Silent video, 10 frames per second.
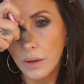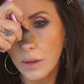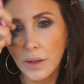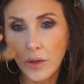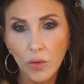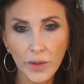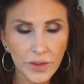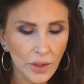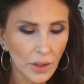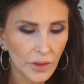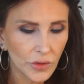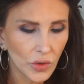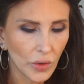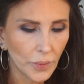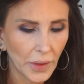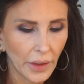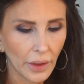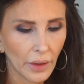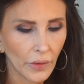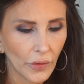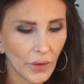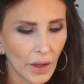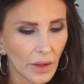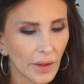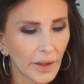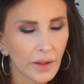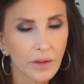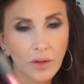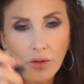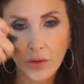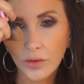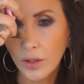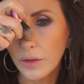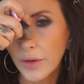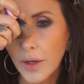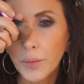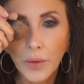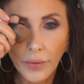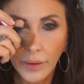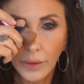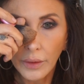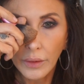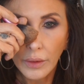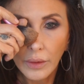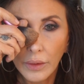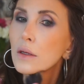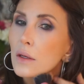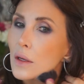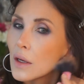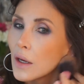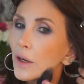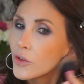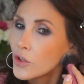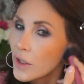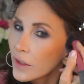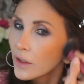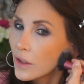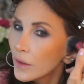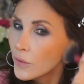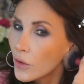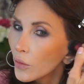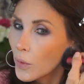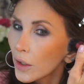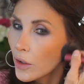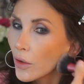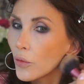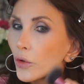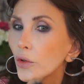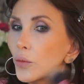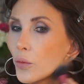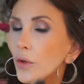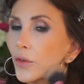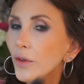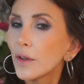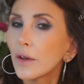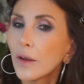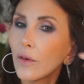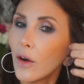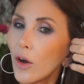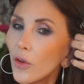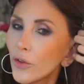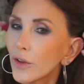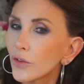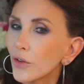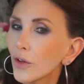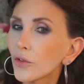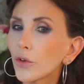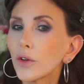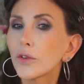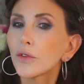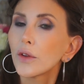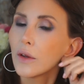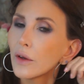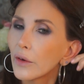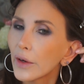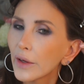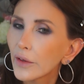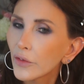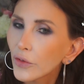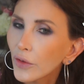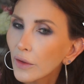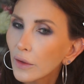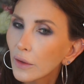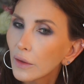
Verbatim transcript: I always contour my nose. I like it to look turned up on the end. I tried to come to the makeup room with, you know, all the accessories, the earrings, the